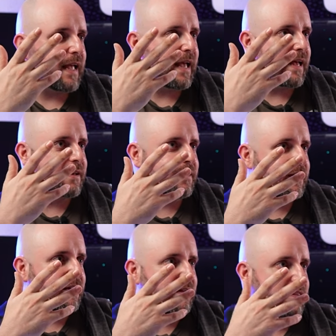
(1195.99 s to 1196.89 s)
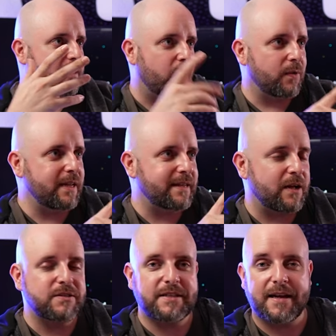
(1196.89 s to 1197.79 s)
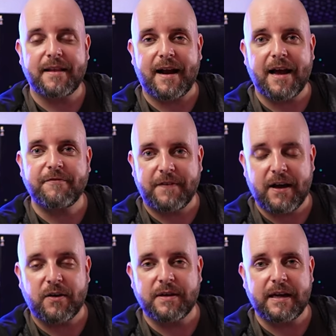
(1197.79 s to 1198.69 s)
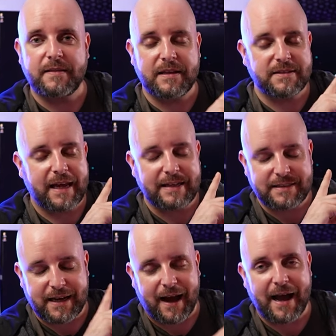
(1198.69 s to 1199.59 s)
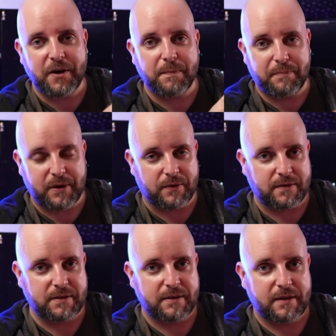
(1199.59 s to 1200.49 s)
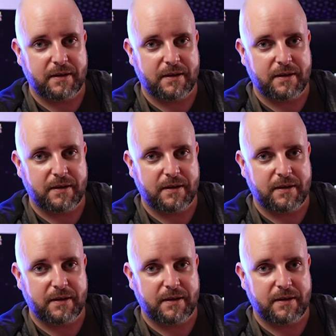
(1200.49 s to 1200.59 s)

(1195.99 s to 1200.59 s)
And uh, the only downside that I found in this entire build